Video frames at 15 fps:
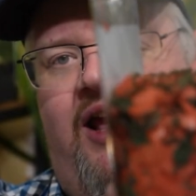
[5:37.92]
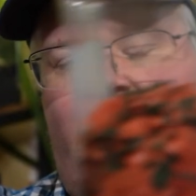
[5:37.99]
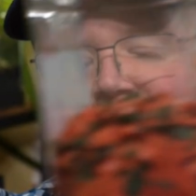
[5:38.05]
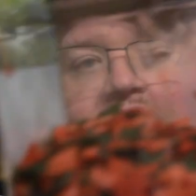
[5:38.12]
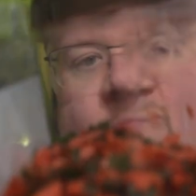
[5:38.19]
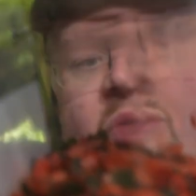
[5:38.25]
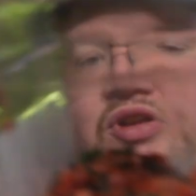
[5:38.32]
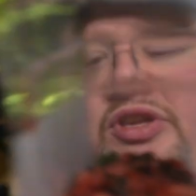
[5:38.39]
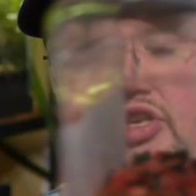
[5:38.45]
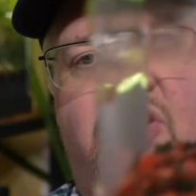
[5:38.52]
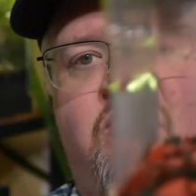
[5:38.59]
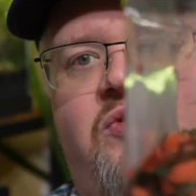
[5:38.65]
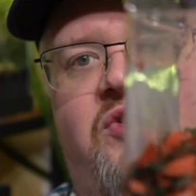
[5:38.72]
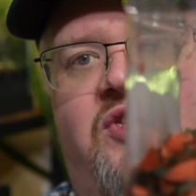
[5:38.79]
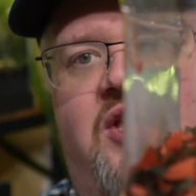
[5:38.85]
and they will
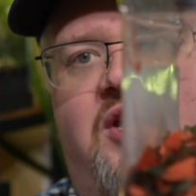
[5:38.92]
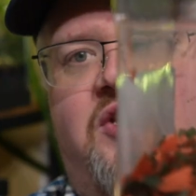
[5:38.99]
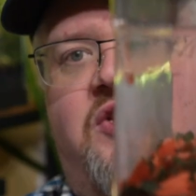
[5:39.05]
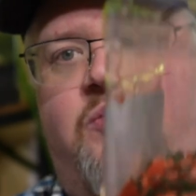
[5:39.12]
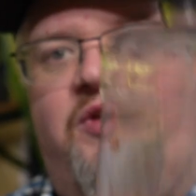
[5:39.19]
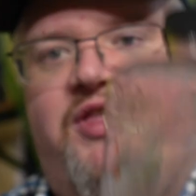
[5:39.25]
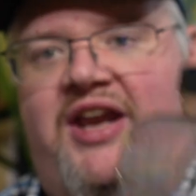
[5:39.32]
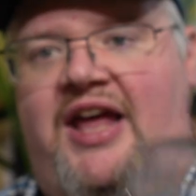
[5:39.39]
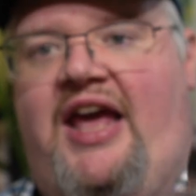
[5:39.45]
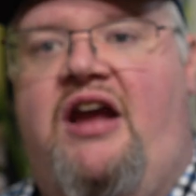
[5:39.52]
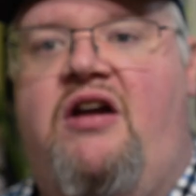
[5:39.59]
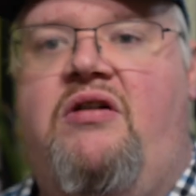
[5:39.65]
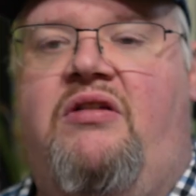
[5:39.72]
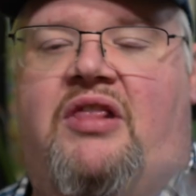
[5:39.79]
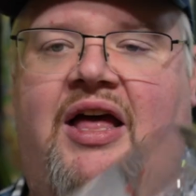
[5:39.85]
use this with an
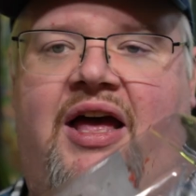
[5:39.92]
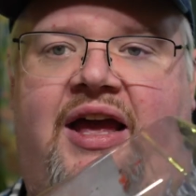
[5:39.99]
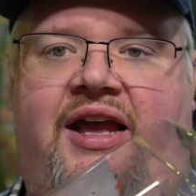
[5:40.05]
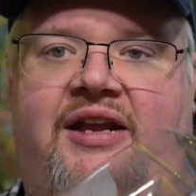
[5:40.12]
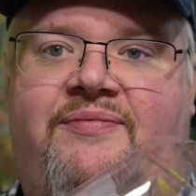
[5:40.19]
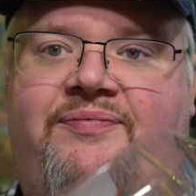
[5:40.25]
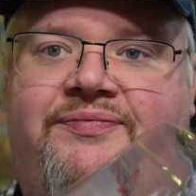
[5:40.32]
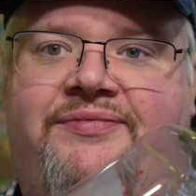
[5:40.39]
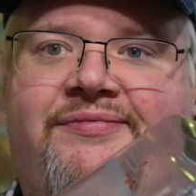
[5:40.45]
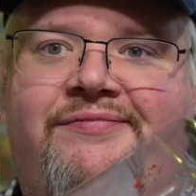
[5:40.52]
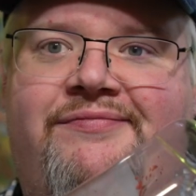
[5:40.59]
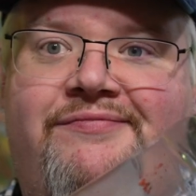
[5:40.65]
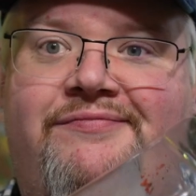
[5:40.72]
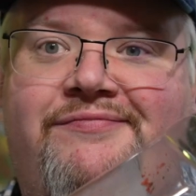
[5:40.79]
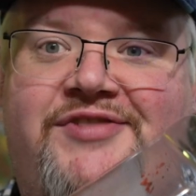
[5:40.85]
airline
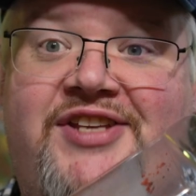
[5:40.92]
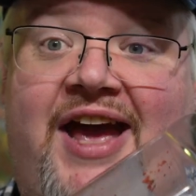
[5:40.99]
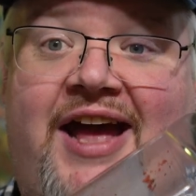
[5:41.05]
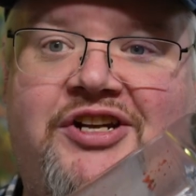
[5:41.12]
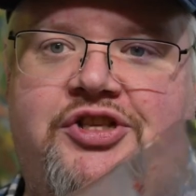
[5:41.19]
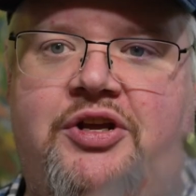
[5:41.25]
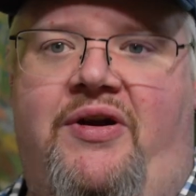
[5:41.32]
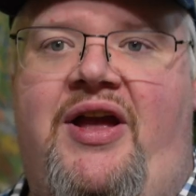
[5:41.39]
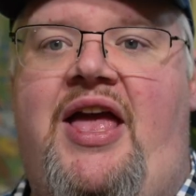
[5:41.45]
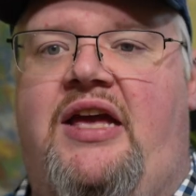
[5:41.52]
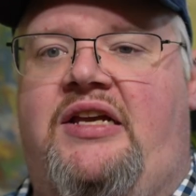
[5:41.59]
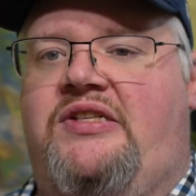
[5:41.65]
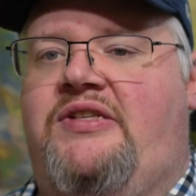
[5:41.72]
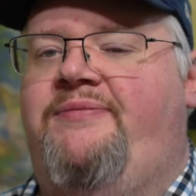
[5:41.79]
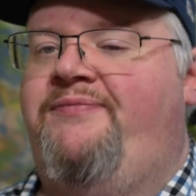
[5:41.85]
to hatch their
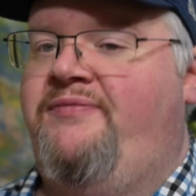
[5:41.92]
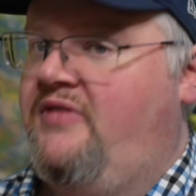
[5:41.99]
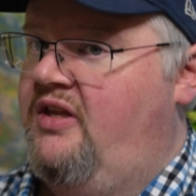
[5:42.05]
eggs.